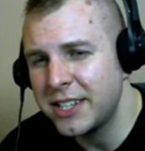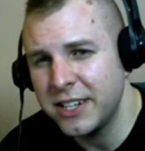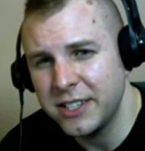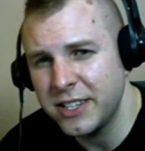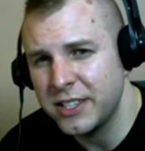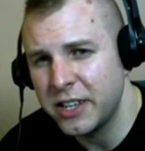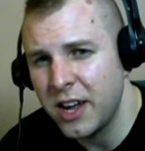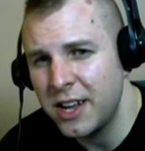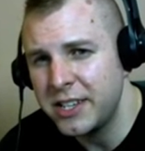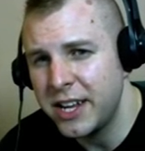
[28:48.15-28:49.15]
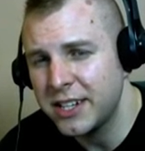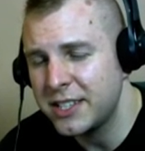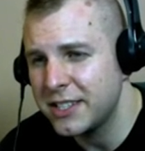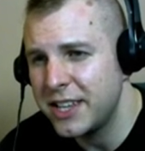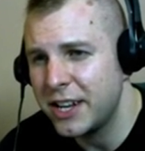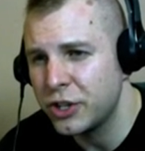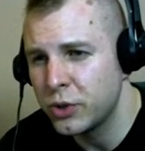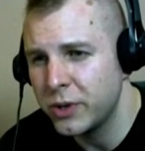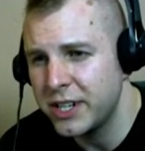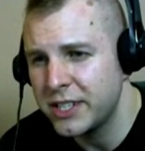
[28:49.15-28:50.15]
And is, is, the context, is that a
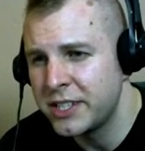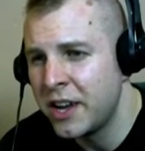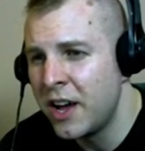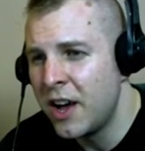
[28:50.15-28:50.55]
treatise